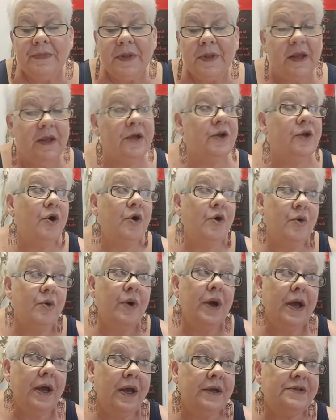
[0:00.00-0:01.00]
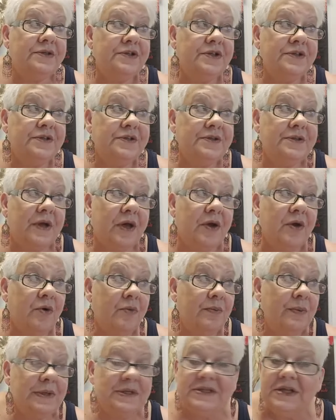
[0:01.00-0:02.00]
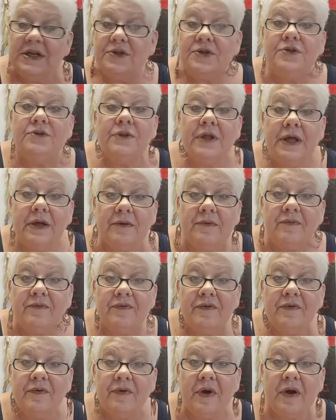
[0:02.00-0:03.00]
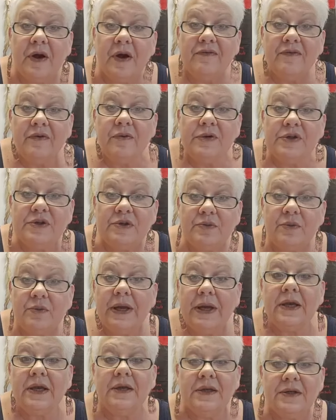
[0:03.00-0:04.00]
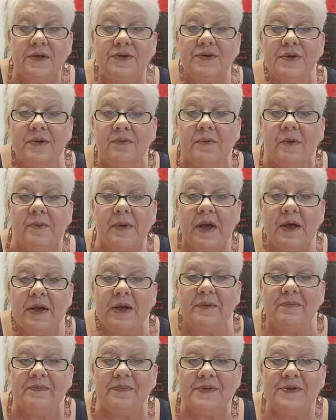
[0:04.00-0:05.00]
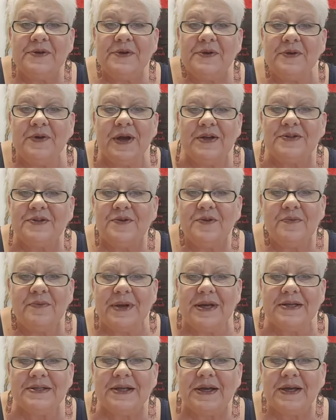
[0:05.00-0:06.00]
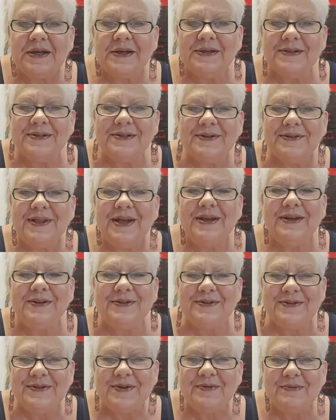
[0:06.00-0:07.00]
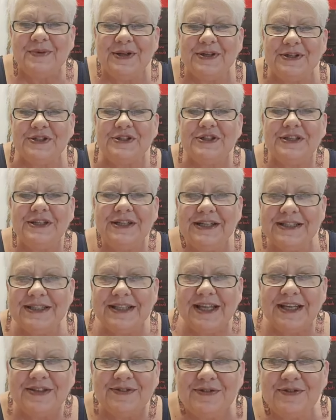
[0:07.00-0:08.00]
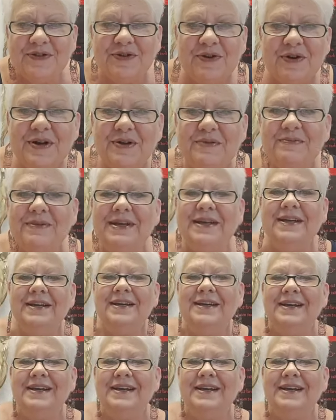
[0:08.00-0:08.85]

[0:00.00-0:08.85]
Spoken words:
It's just, I hope it's not too late for everyone to awaken and do something about it. So you guys are amazing. So thank you so much. Denise, thanks for joining me.